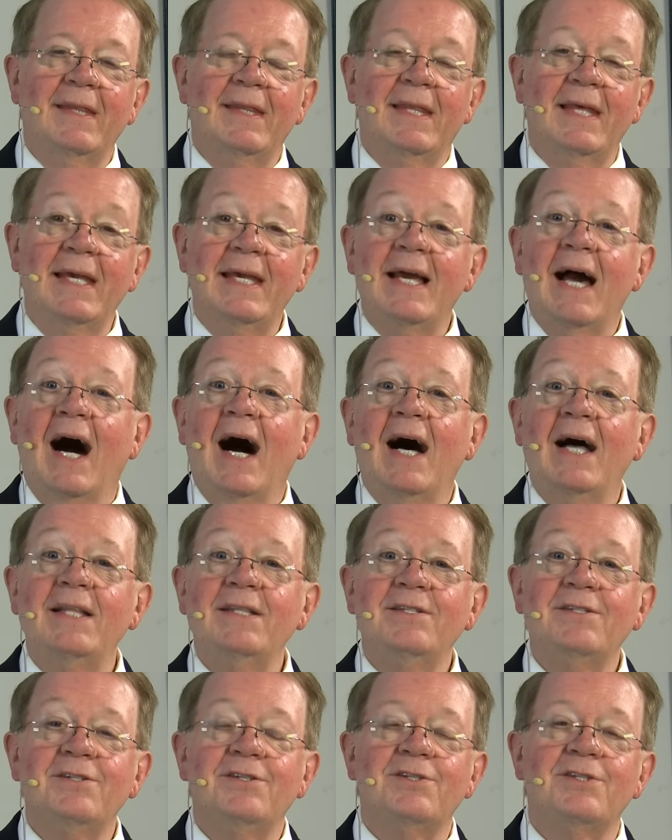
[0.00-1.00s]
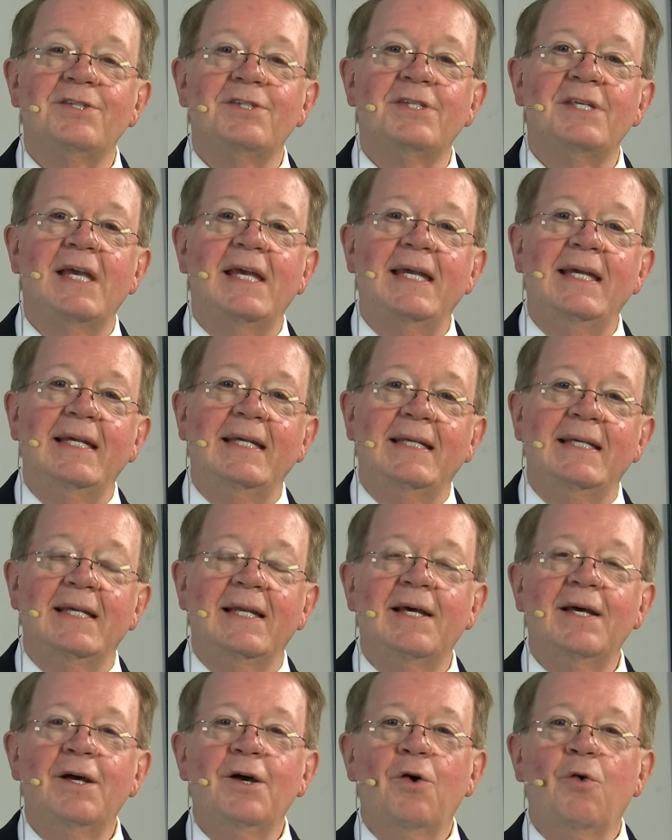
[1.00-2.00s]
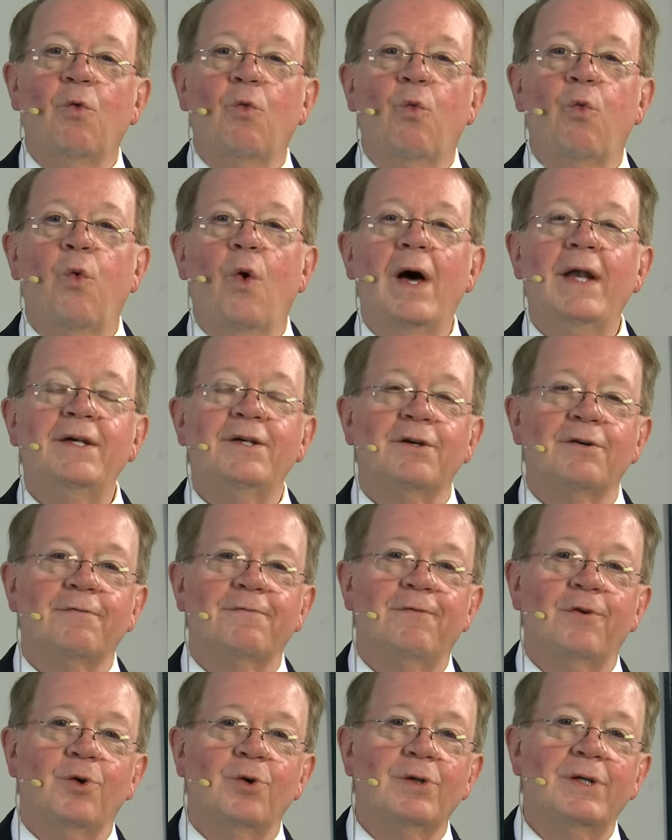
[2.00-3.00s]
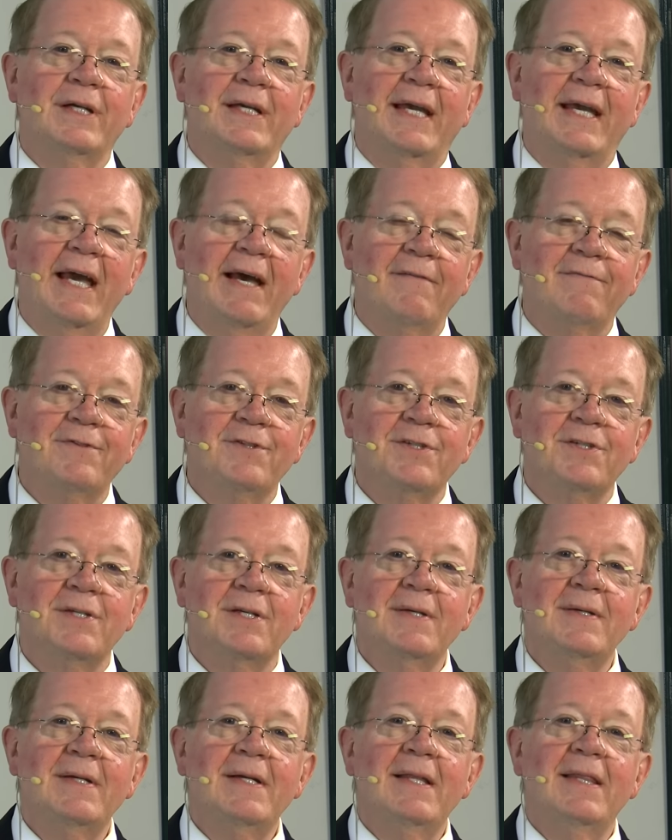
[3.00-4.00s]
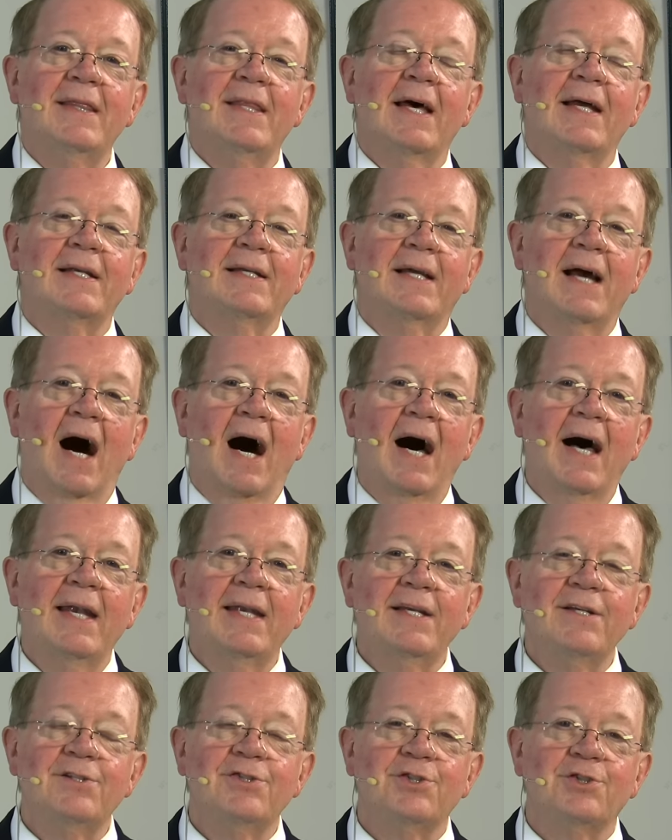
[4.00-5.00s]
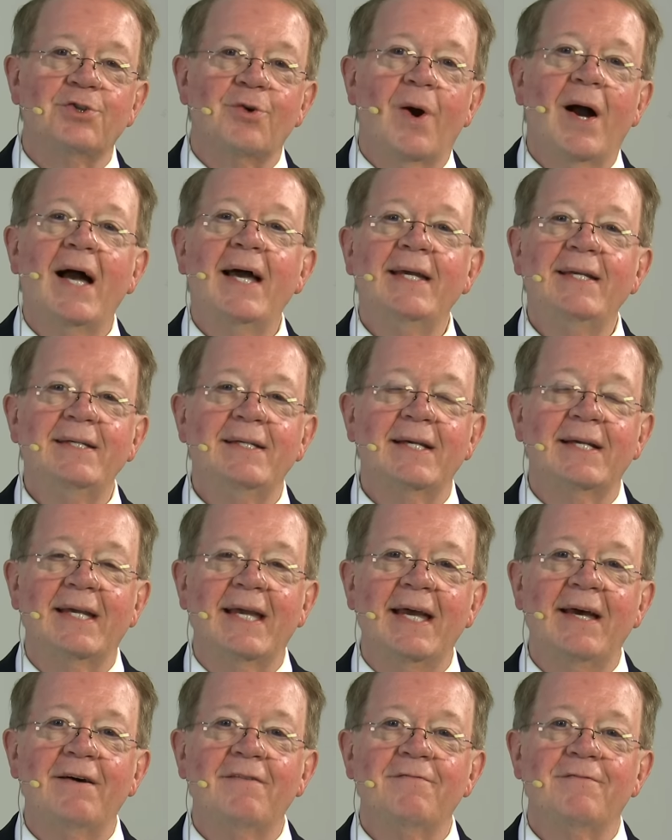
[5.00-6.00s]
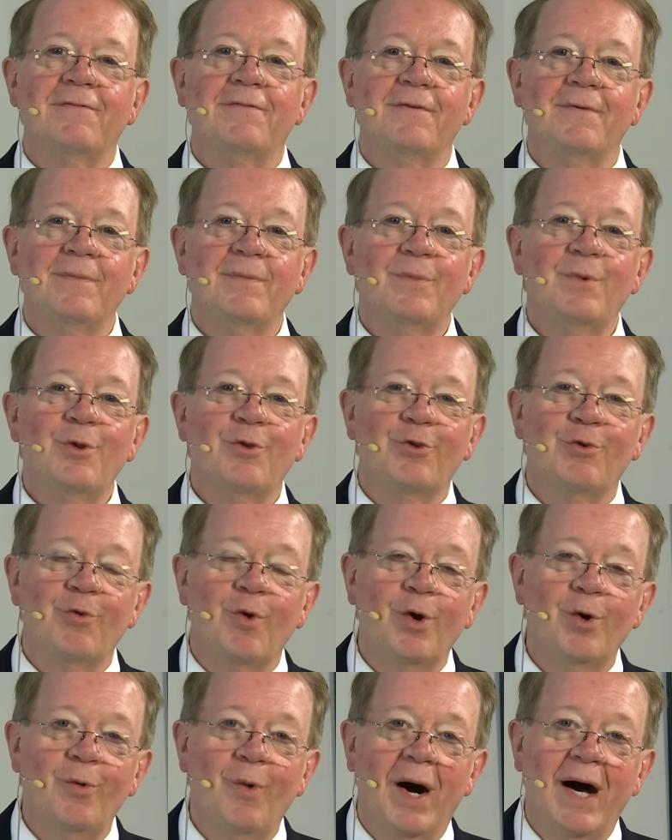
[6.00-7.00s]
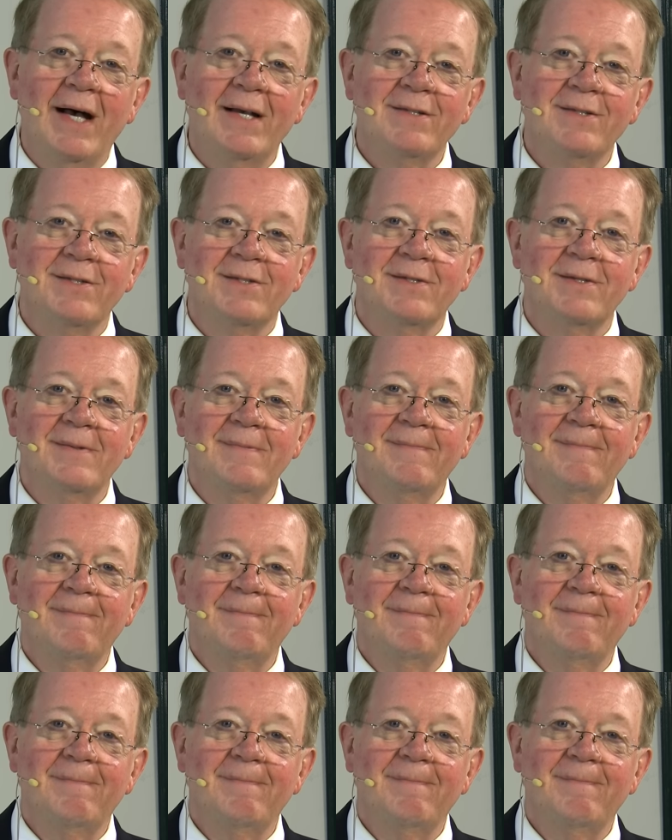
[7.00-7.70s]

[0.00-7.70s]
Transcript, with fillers: the unseen, wonderful gifts that God is trying to give through us.